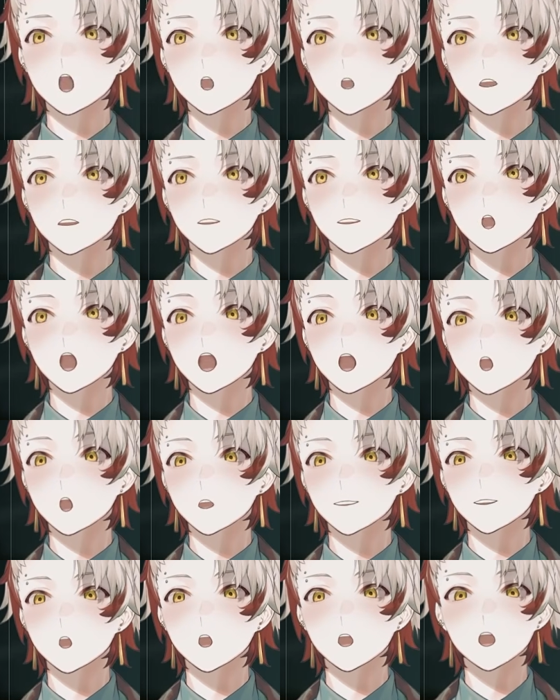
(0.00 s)

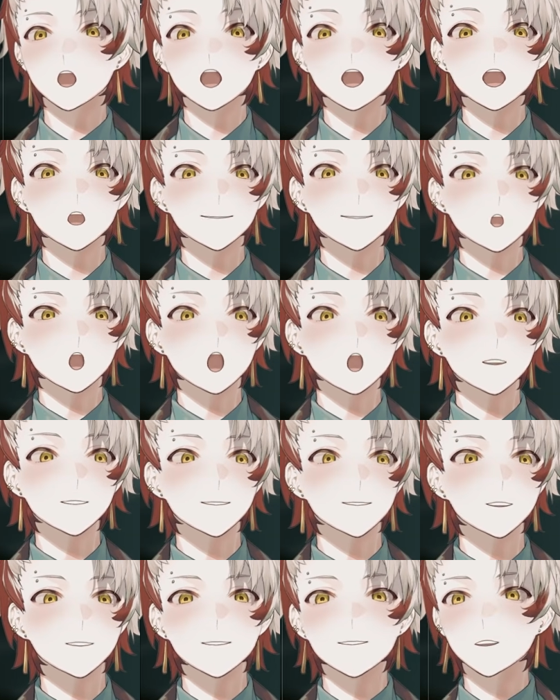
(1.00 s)
Fallacy, I have come
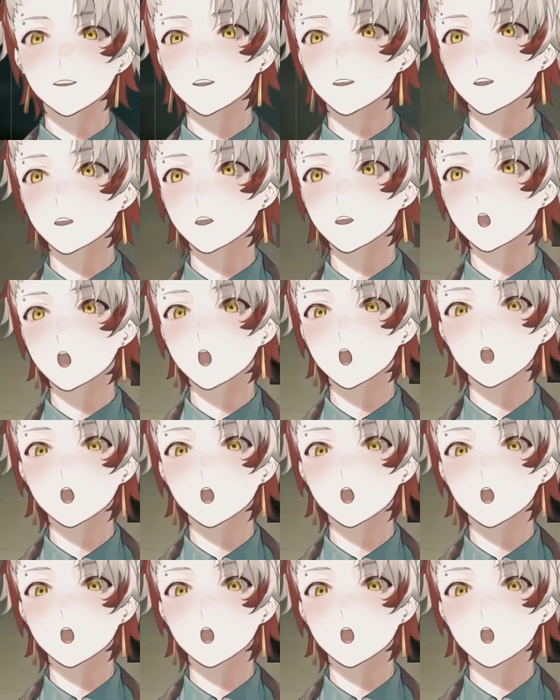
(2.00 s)
to